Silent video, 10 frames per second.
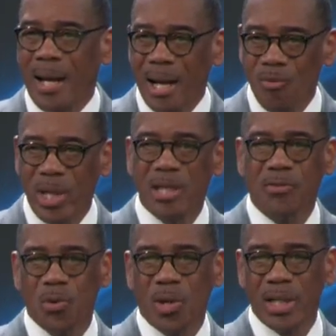I'm ready
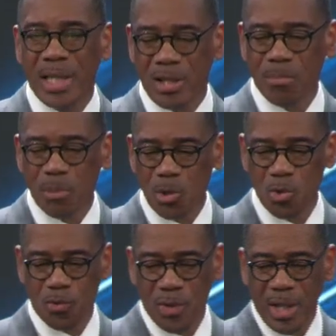for another
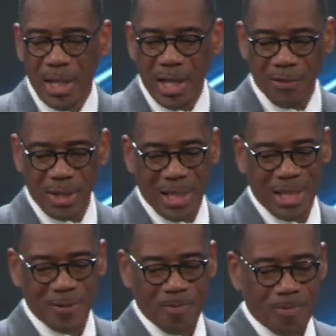move of God.